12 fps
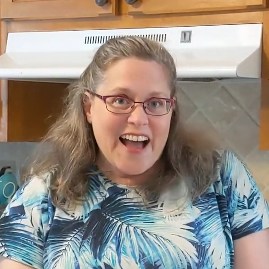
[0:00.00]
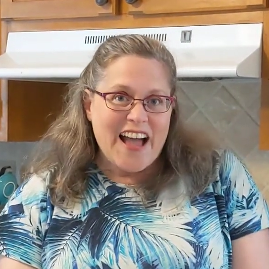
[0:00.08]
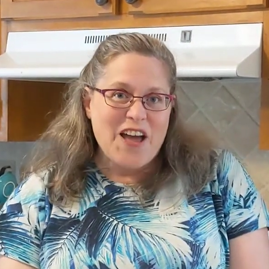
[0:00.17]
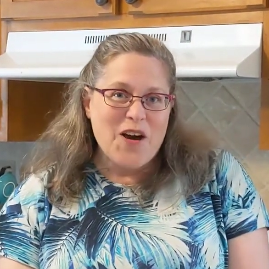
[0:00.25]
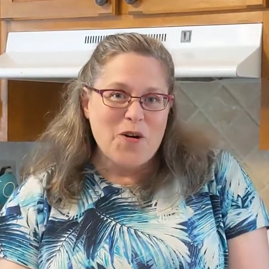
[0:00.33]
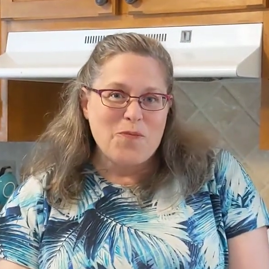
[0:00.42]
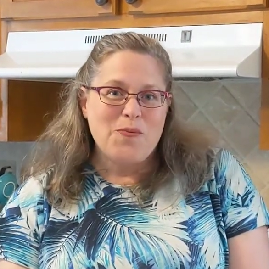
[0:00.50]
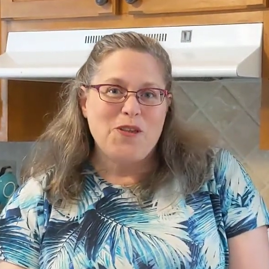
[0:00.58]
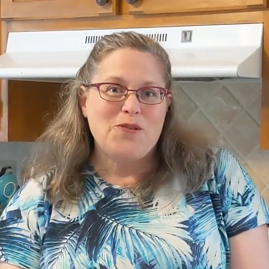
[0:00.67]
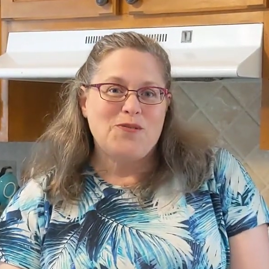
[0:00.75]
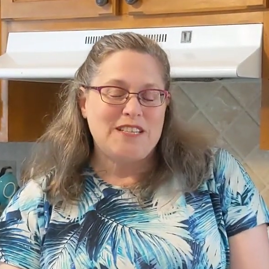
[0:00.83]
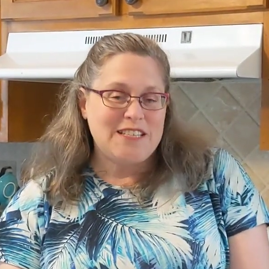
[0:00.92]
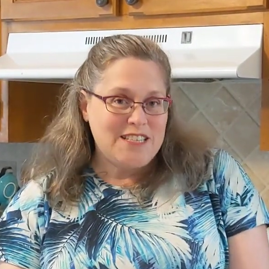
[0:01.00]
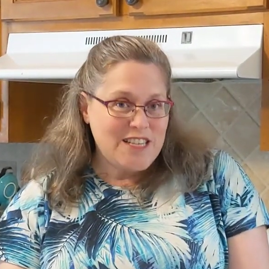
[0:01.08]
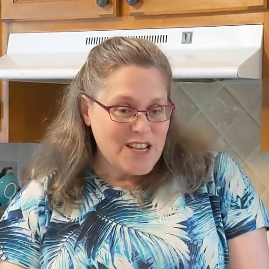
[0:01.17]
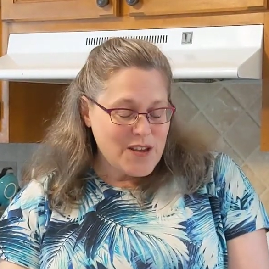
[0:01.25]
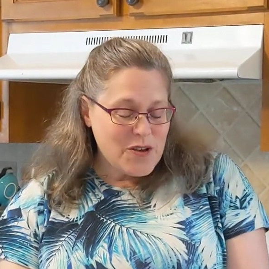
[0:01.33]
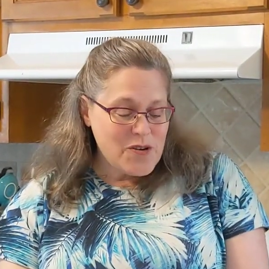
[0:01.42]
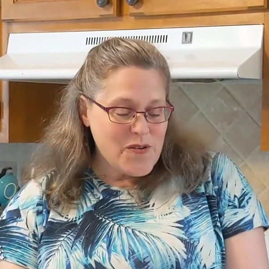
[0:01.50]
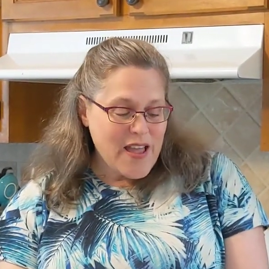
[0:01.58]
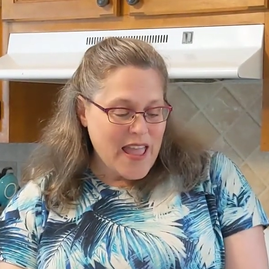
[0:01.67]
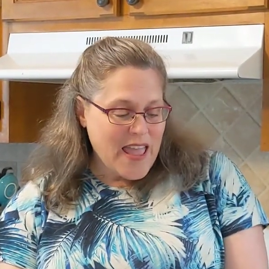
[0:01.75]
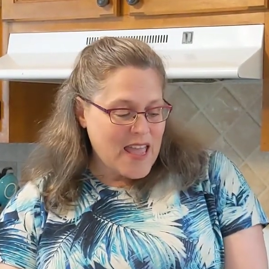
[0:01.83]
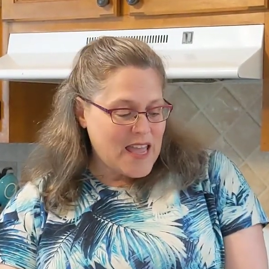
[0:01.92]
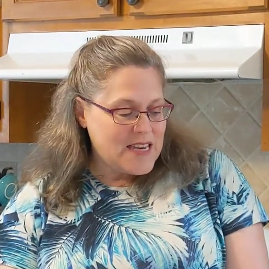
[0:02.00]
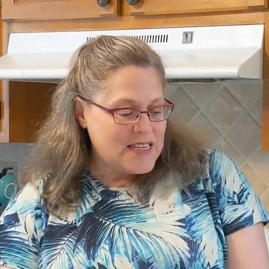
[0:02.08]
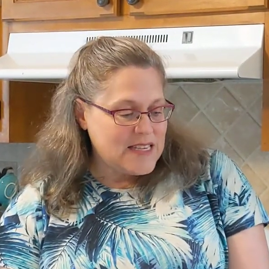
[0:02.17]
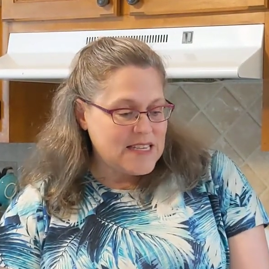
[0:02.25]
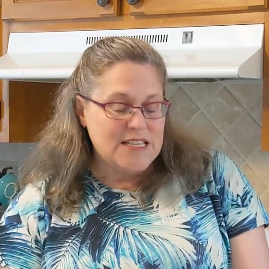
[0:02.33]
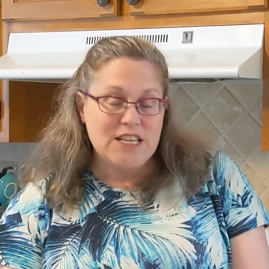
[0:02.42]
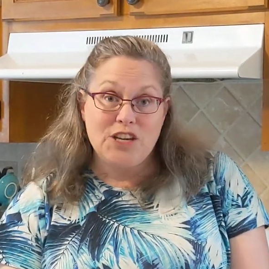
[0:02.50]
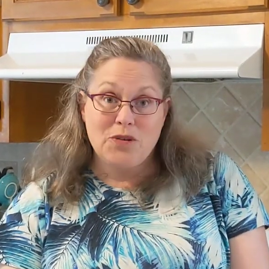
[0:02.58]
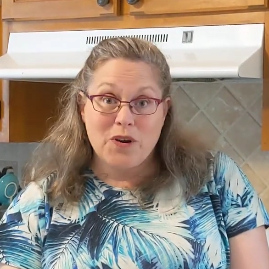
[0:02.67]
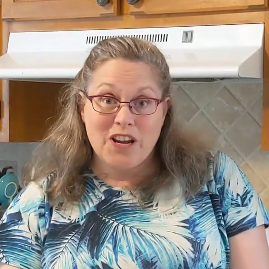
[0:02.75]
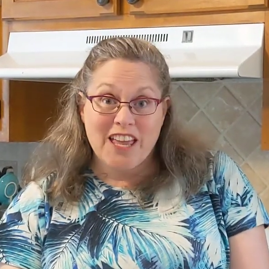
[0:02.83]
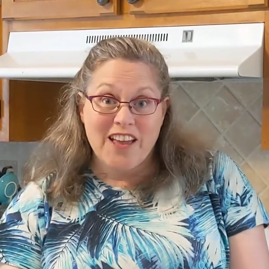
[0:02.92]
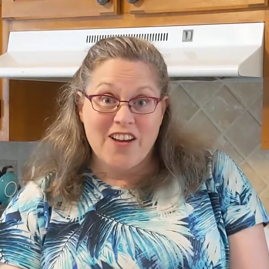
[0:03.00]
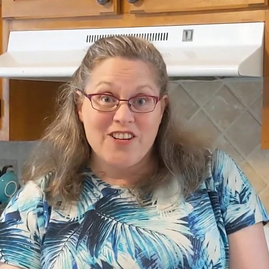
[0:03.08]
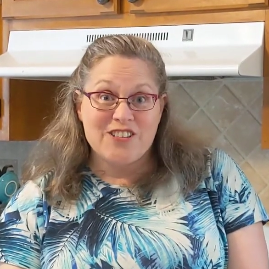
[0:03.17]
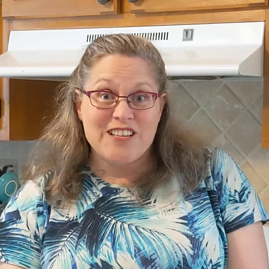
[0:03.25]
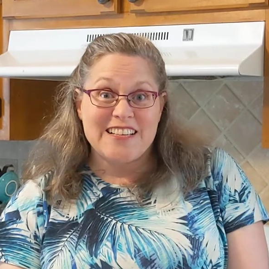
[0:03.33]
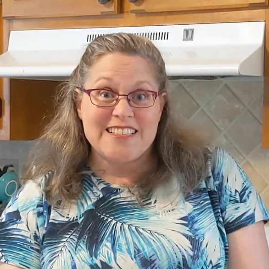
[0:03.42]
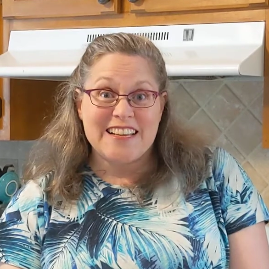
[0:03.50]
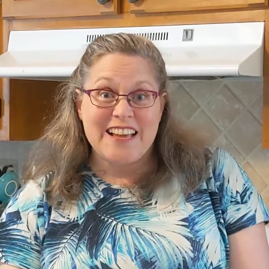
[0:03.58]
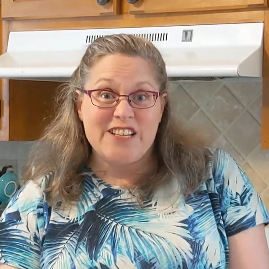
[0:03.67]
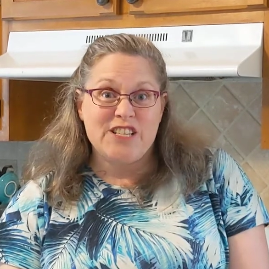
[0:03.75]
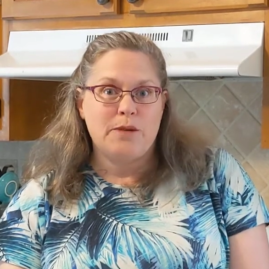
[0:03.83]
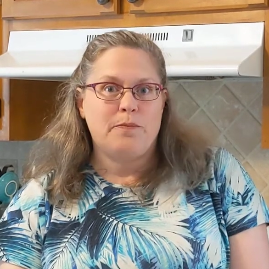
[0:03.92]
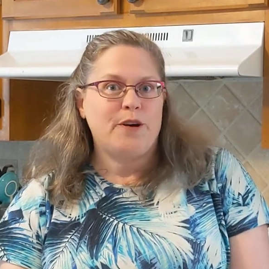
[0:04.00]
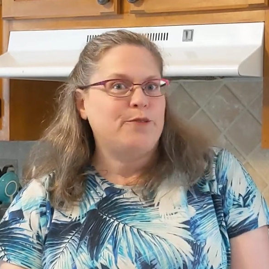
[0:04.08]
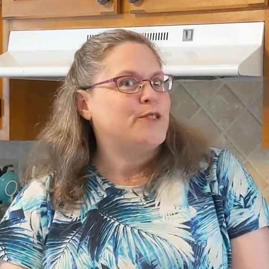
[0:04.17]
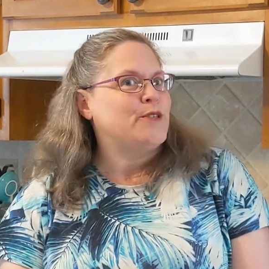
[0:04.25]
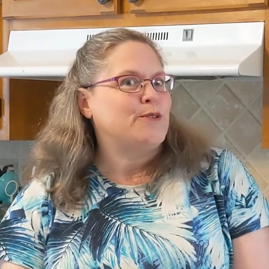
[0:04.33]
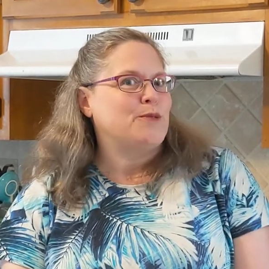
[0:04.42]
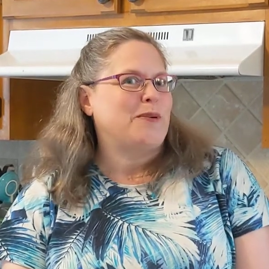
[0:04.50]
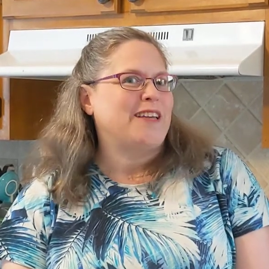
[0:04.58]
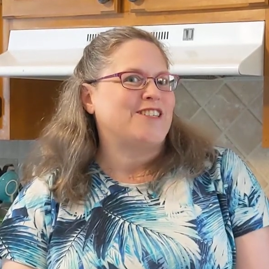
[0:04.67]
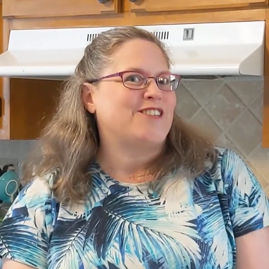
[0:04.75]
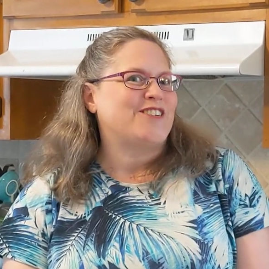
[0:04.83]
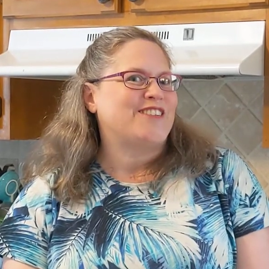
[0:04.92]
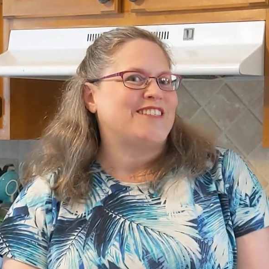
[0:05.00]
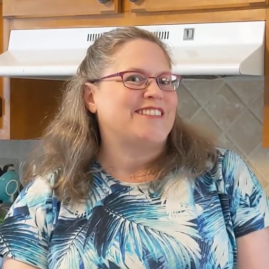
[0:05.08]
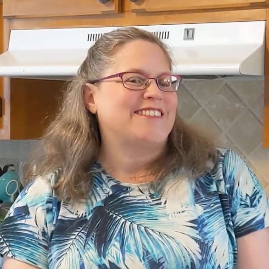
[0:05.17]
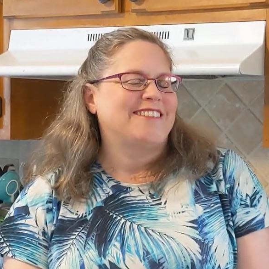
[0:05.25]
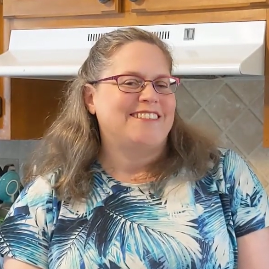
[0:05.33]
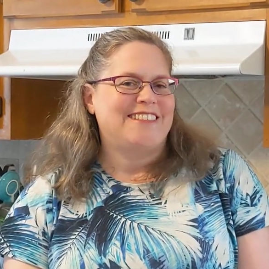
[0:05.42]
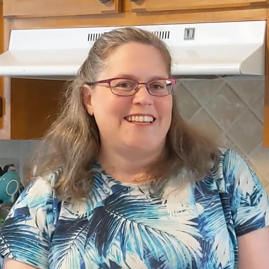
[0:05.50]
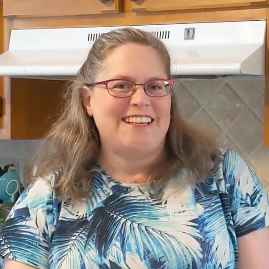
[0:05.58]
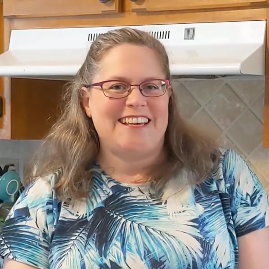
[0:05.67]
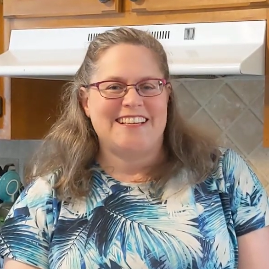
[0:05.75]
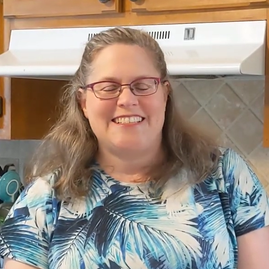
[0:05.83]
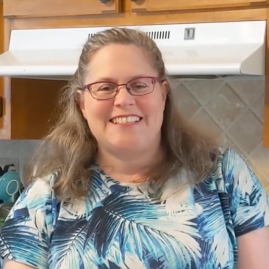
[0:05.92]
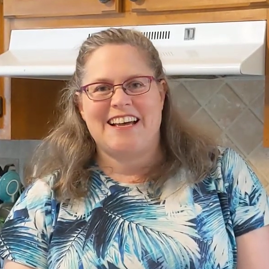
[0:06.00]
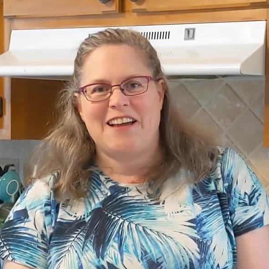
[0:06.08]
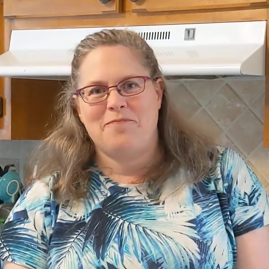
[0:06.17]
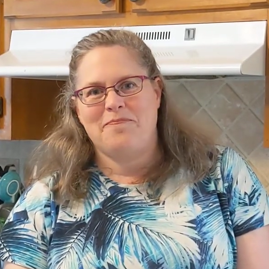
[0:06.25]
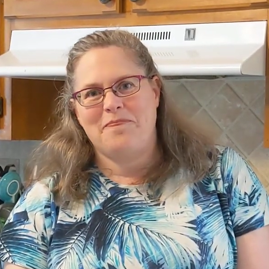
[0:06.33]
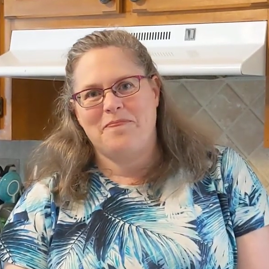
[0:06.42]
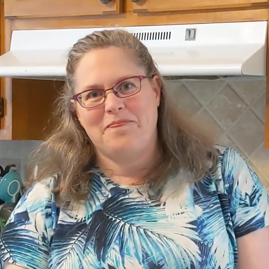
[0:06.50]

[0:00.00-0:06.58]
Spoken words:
I hope you did too, and continue working on your tessellation and post those pictures. See you next time.